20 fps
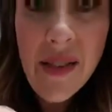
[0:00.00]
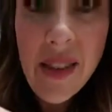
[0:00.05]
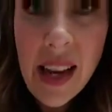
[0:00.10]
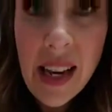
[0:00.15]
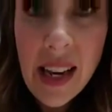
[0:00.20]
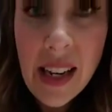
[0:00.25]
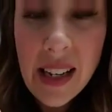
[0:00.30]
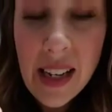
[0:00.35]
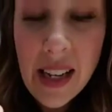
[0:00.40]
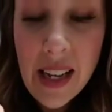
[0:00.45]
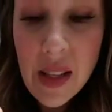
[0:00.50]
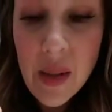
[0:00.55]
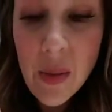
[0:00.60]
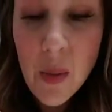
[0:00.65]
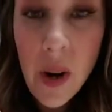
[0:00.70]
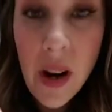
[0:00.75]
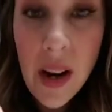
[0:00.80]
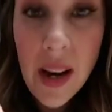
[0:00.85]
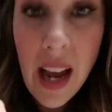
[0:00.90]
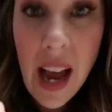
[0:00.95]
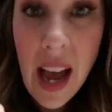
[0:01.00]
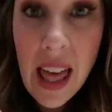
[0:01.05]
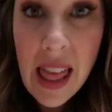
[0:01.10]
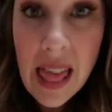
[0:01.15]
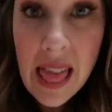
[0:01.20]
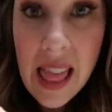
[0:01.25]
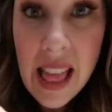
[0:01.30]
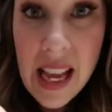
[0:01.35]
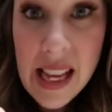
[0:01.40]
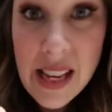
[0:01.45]
it is what I
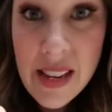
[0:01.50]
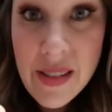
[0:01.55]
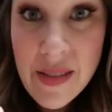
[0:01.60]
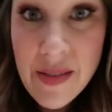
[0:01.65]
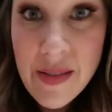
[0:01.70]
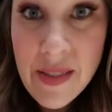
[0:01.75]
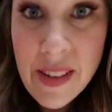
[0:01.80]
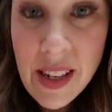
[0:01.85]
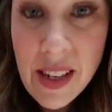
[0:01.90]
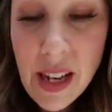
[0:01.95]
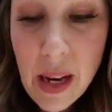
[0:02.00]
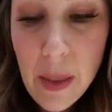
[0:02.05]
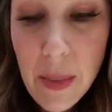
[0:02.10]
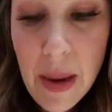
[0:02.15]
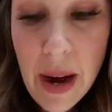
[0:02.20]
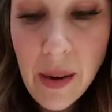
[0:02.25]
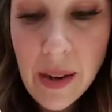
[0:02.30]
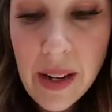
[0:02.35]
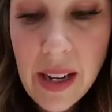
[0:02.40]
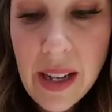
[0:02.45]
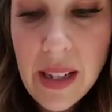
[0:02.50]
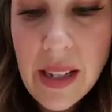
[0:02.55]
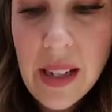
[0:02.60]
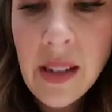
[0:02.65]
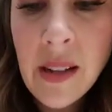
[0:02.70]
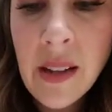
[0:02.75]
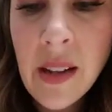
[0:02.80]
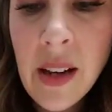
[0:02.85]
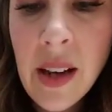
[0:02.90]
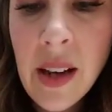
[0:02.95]
love about it.